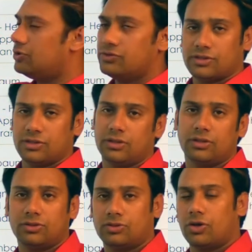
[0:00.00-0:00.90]
use
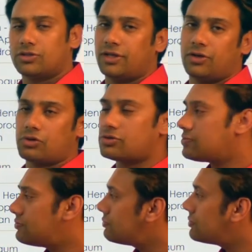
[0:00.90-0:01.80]
Kurose and
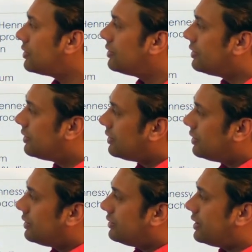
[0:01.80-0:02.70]
Ross.
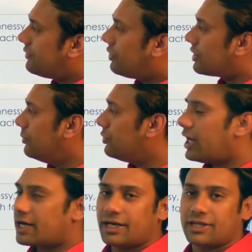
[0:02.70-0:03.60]
Then for computer
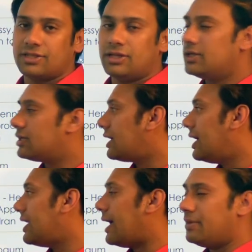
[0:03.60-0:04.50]
architecture,
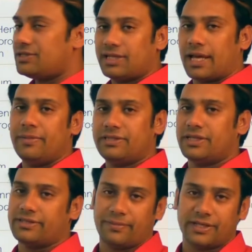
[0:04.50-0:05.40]
Carl Hamacher.
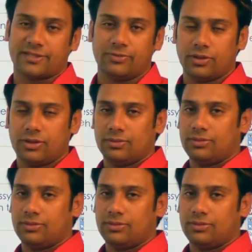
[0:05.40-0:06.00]
Hamacher is the best book.